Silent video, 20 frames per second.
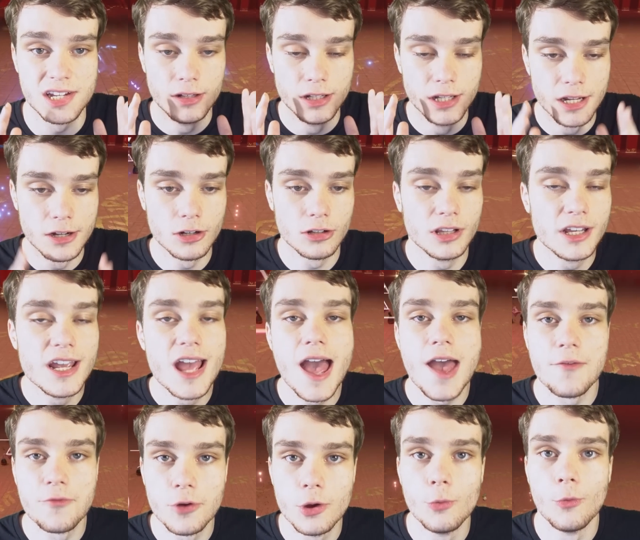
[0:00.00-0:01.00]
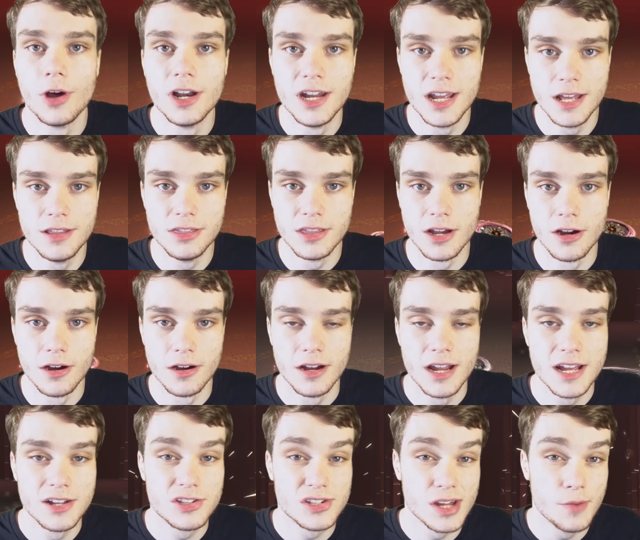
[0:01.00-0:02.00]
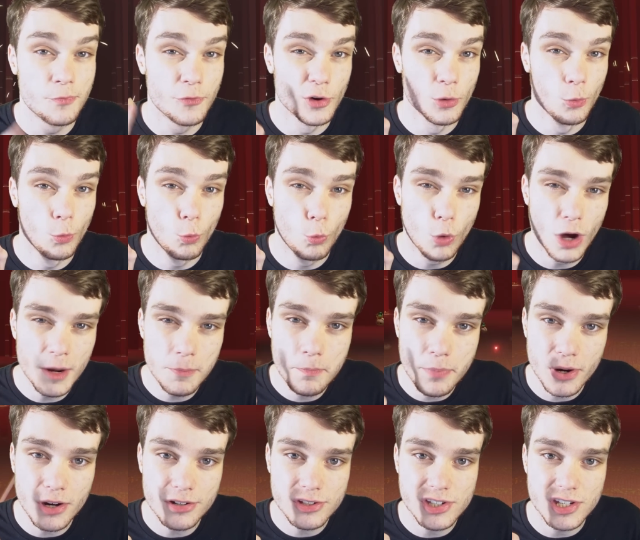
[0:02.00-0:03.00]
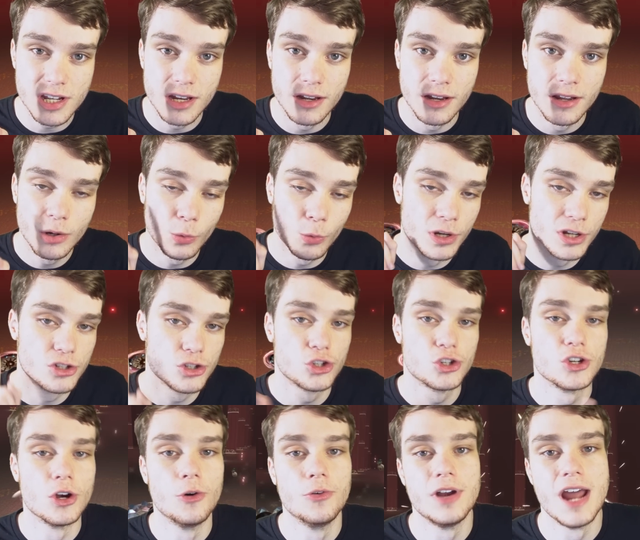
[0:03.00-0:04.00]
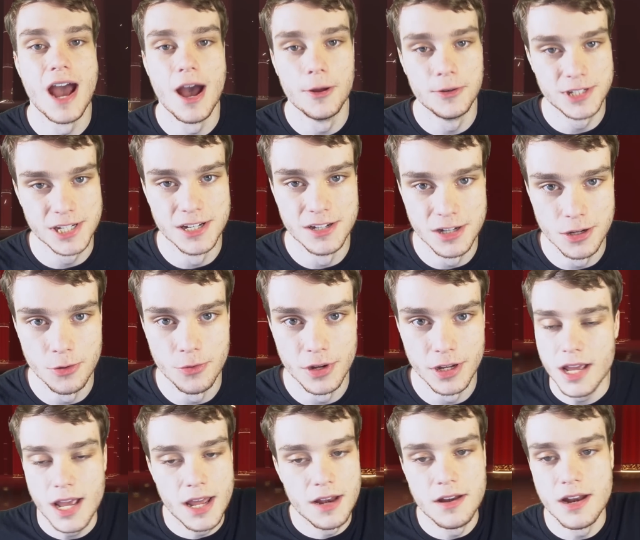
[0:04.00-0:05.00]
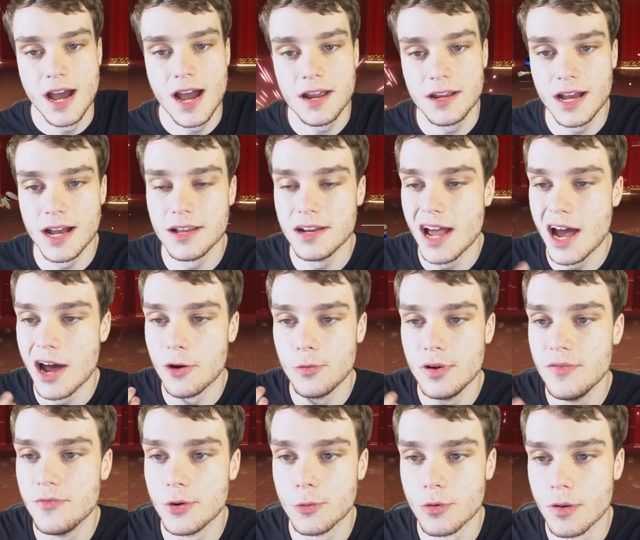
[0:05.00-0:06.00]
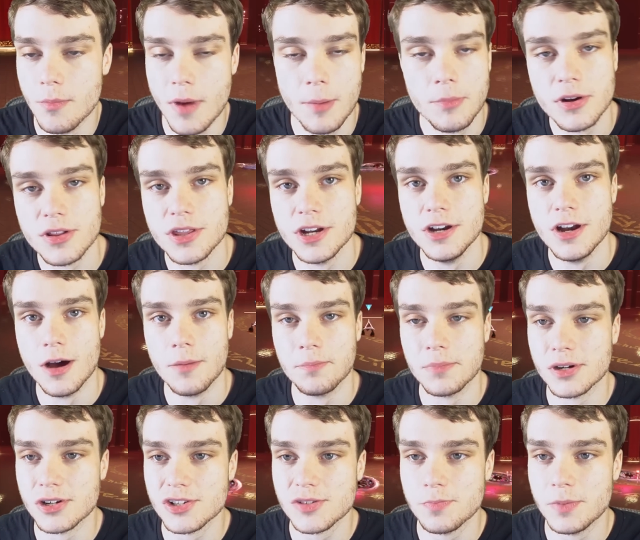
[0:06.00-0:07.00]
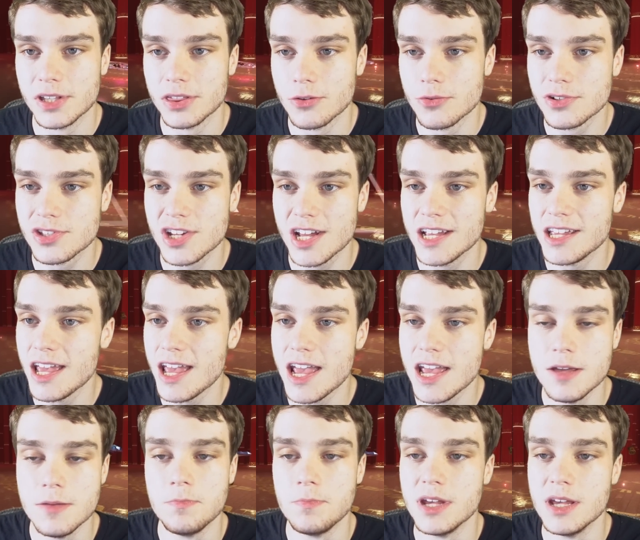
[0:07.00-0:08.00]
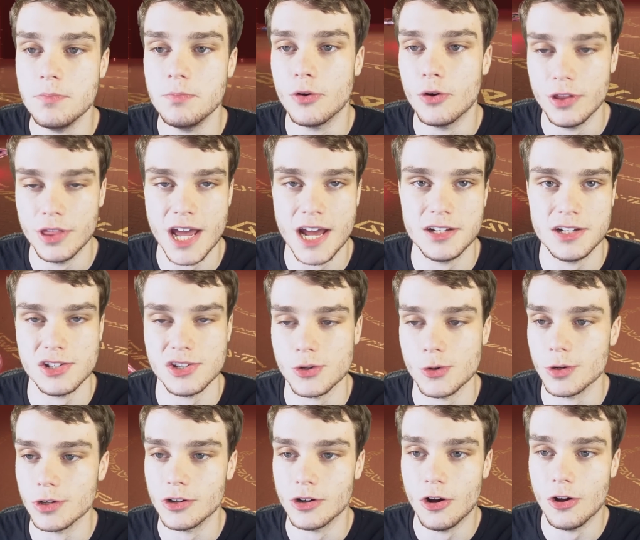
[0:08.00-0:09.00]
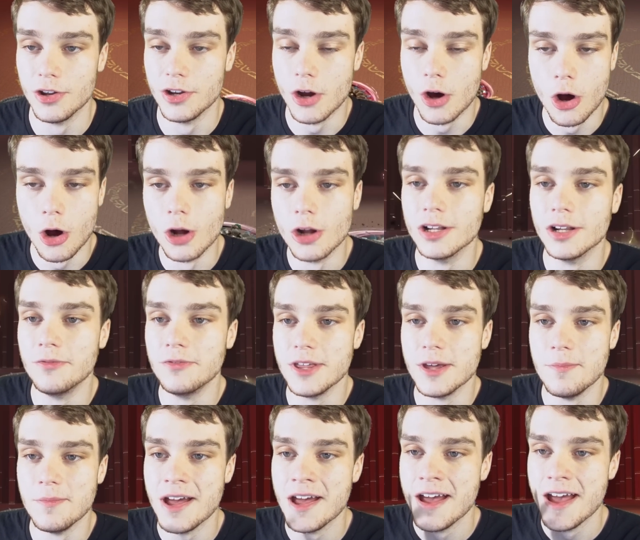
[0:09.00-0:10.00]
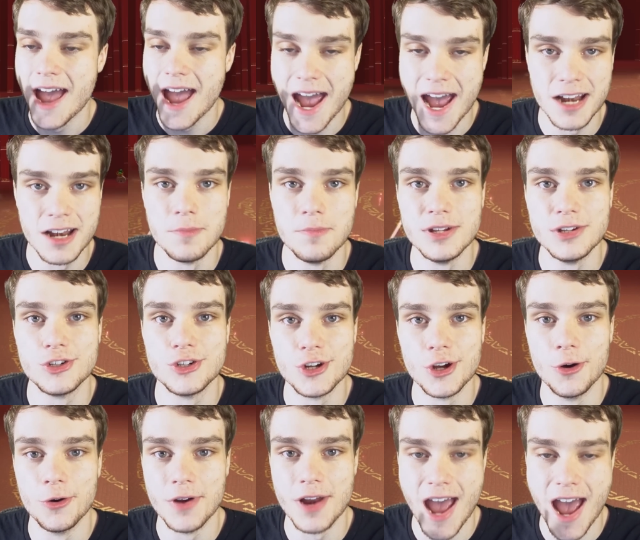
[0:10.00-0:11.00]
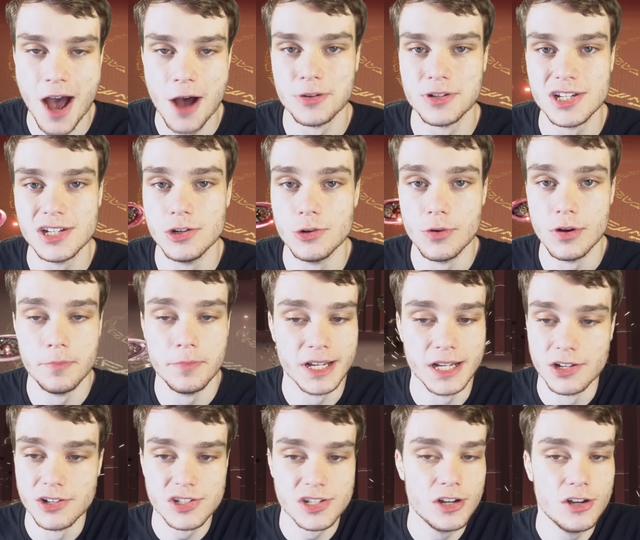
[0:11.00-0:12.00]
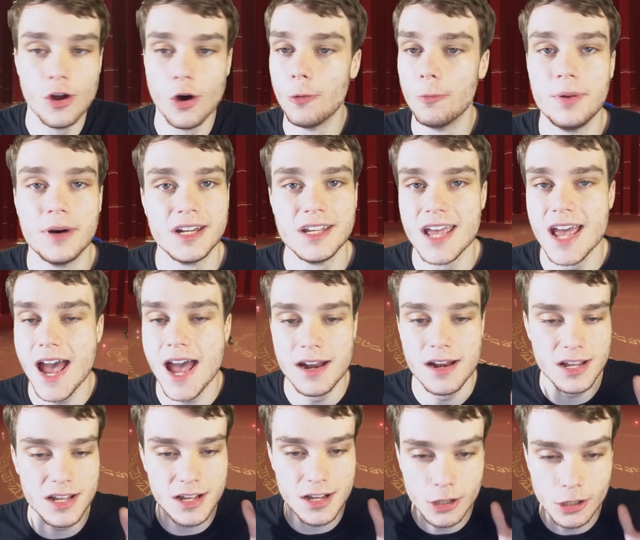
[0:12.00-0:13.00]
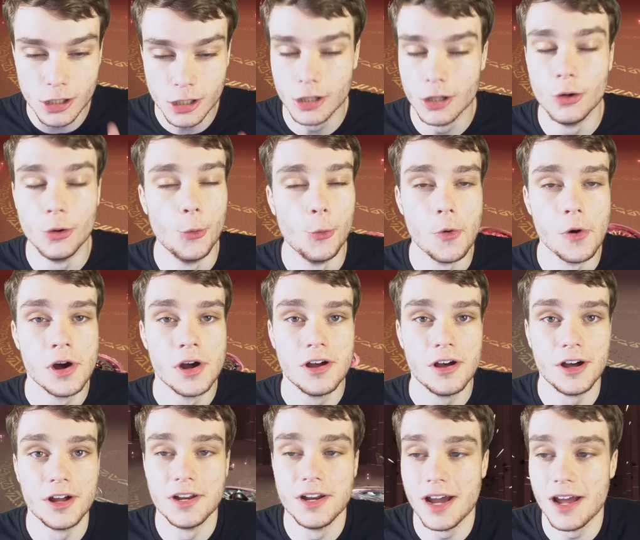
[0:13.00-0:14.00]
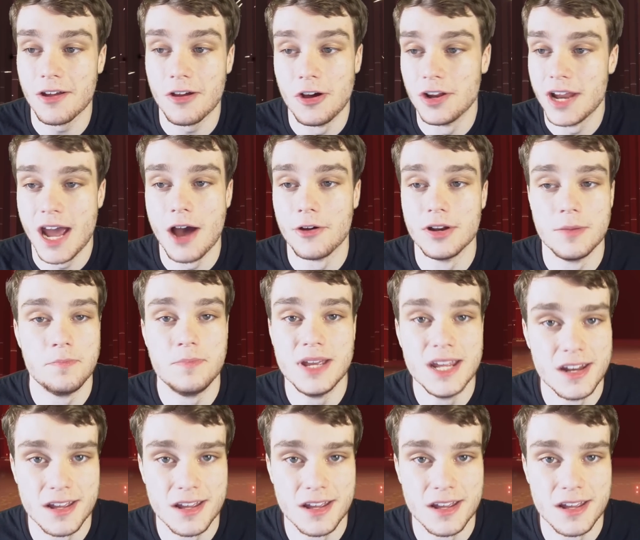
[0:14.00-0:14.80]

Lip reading: literally everyone in there, except for one person, was shown how to do it. And I don't even remember the numbers, but there was like 8 people in that Discord call, and all of them had to be shown how to do it because nobody had a clue on how to beat